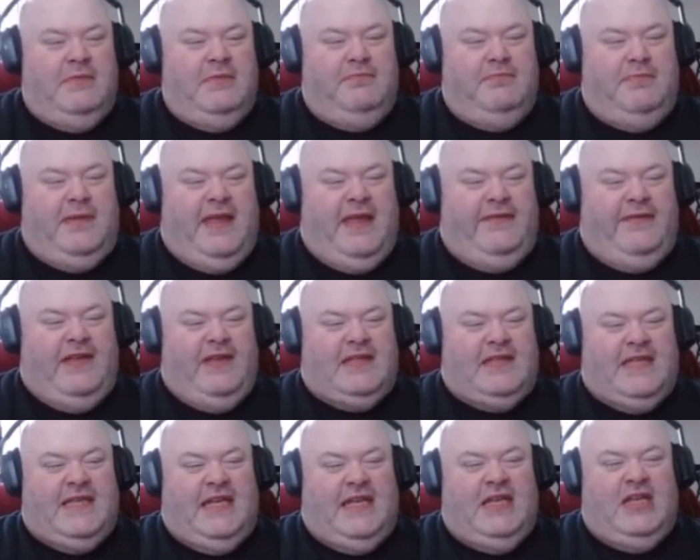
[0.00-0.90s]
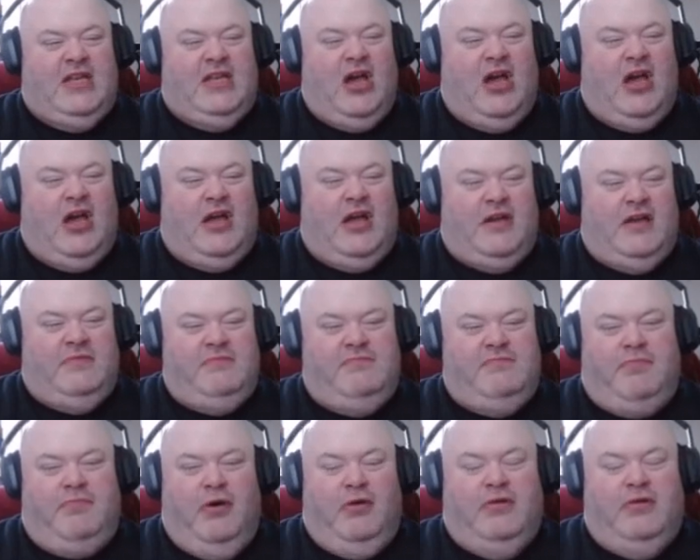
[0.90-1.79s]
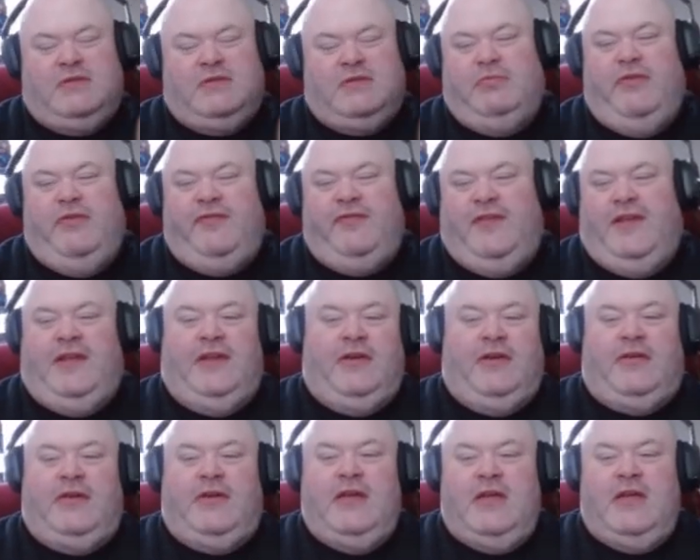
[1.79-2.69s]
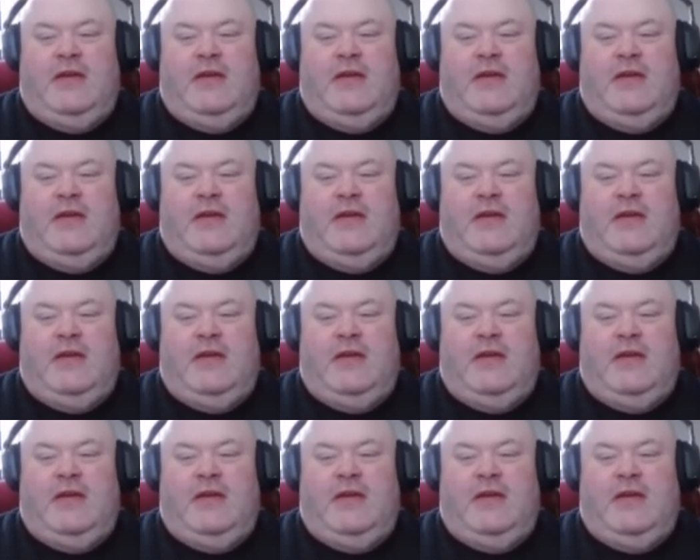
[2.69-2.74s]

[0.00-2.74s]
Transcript: P V C non-posable figure.